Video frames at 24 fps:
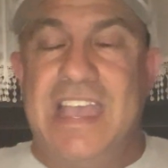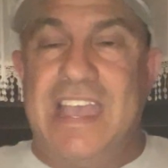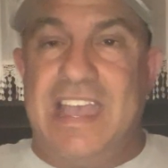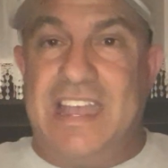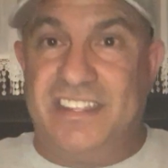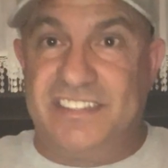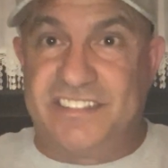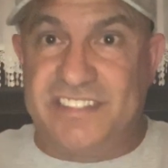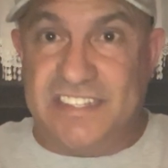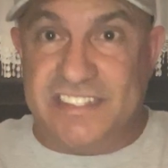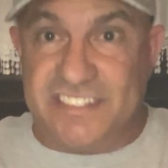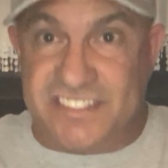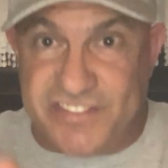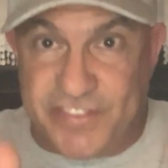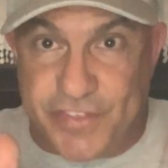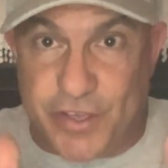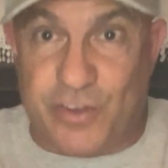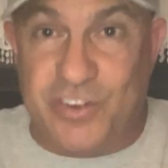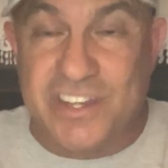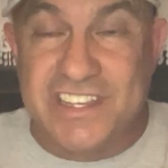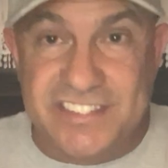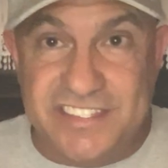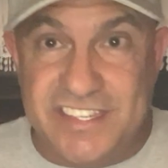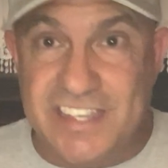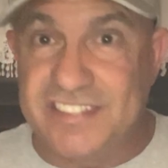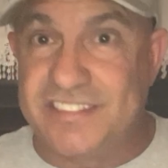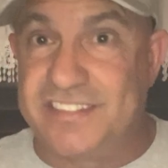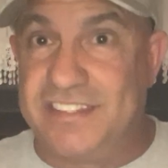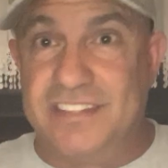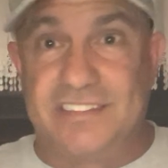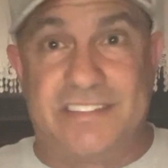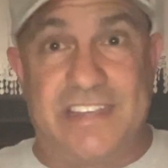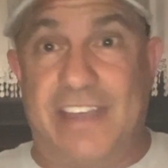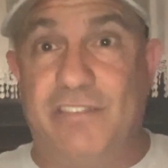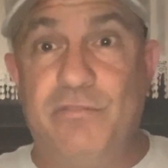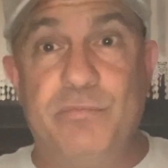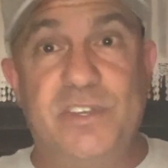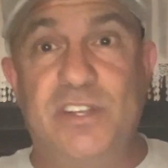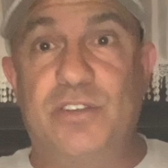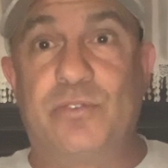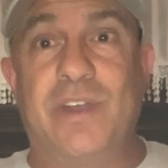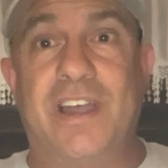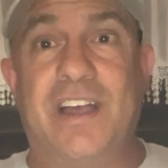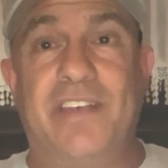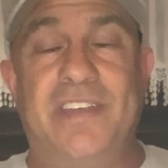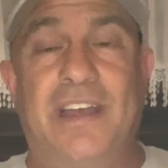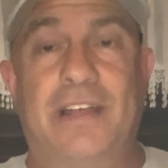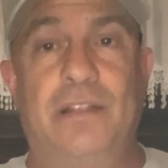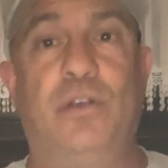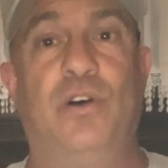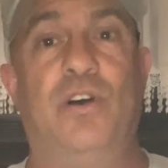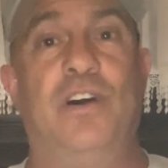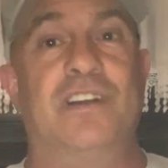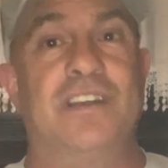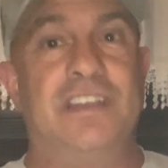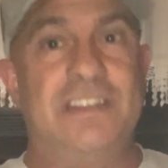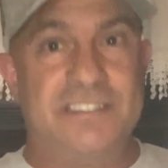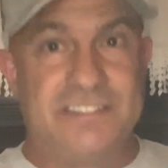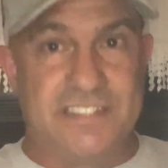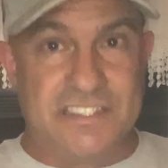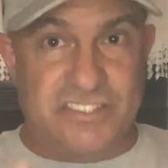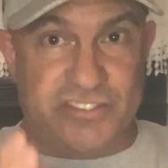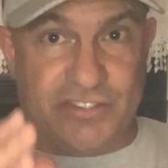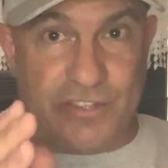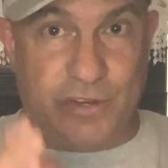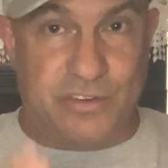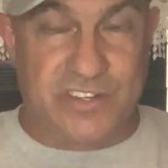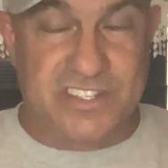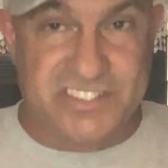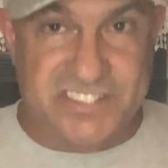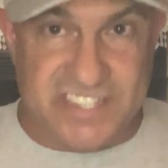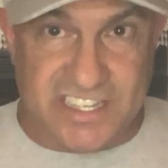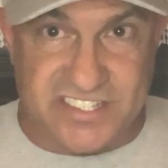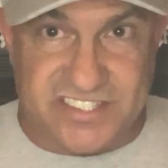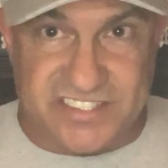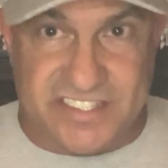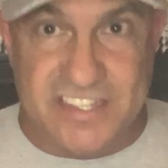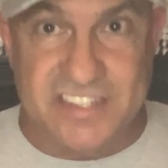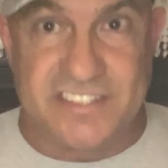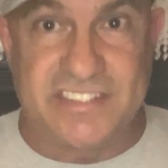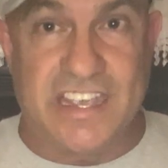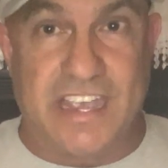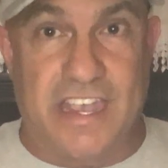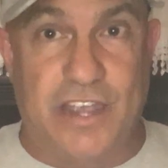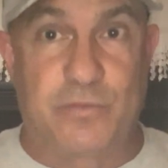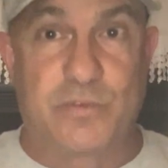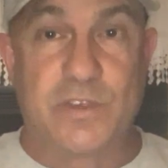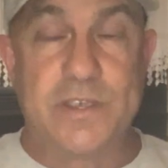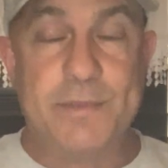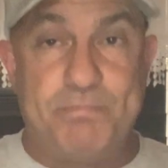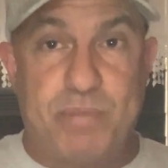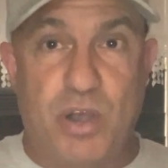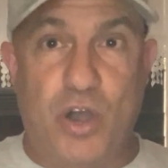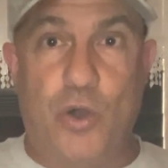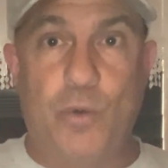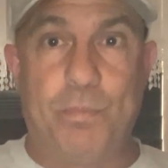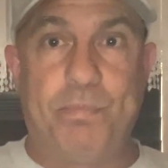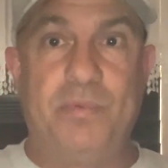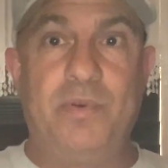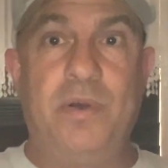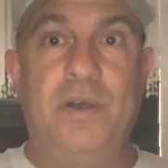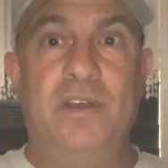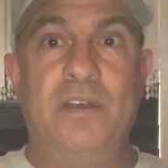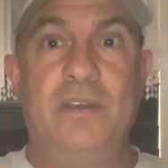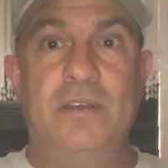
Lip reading: And since their existence, they haven't been around that long, since their existence, every pope